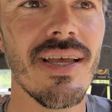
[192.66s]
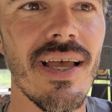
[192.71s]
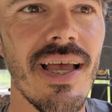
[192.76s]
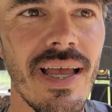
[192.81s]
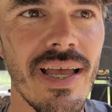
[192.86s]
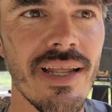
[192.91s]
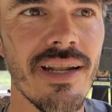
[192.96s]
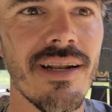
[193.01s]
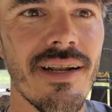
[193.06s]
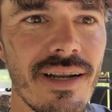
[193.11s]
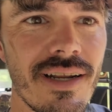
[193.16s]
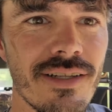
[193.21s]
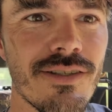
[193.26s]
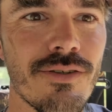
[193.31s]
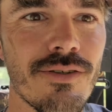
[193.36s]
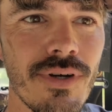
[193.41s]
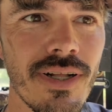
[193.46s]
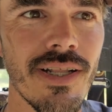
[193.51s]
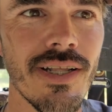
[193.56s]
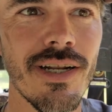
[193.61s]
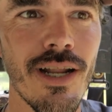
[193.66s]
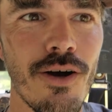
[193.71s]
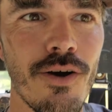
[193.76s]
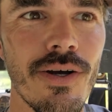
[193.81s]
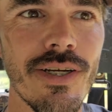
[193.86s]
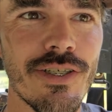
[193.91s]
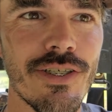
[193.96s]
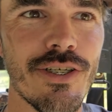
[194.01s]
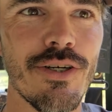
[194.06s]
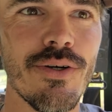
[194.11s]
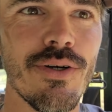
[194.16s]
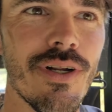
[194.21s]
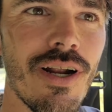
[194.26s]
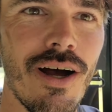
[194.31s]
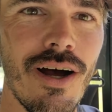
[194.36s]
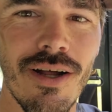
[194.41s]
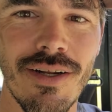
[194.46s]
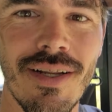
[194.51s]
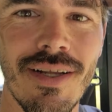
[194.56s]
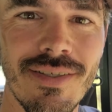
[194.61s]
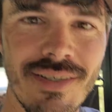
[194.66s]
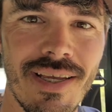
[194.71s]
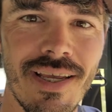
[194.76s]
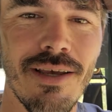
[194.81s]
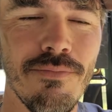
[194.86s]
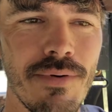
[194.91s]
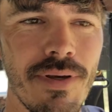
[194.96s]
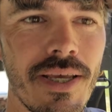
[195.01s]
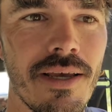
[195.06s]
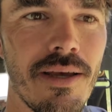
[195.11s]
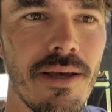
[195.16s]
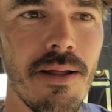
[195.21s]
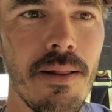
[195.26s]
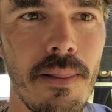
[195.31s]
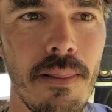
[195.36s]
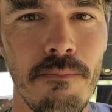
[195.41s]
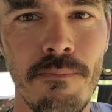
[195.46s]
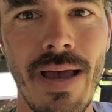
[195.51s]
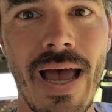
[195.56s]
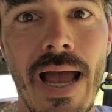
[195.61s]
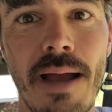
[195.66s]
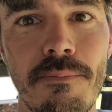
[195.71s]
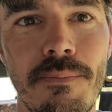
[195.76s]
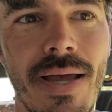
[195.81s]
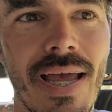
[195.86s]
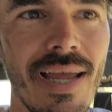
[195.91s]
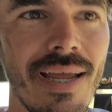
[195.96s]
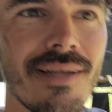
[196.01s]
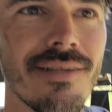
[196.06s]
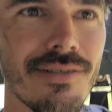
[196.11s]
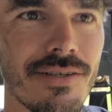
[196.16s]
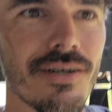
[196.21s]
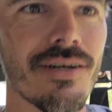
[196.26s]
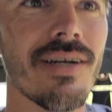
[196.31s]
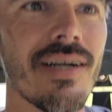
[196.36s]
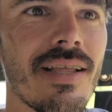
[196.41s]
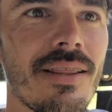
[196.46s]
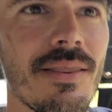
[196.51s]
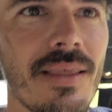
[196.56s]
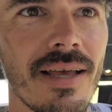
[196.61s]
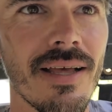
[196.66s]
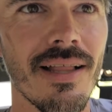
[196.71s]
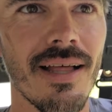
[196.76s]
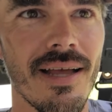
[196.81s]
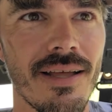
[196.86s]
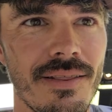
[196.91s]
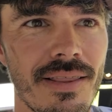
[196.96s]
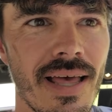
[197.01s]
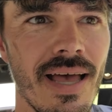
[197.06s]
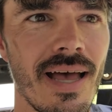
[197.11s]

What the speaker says: and it's really no issue at all. It doesn't give me back pains or anything like